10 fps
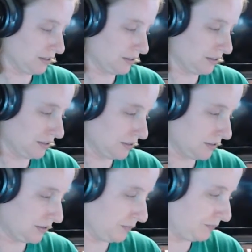
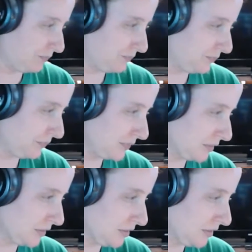
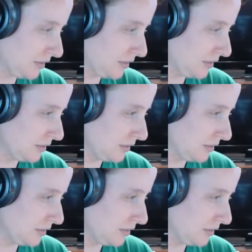Nobody speaks.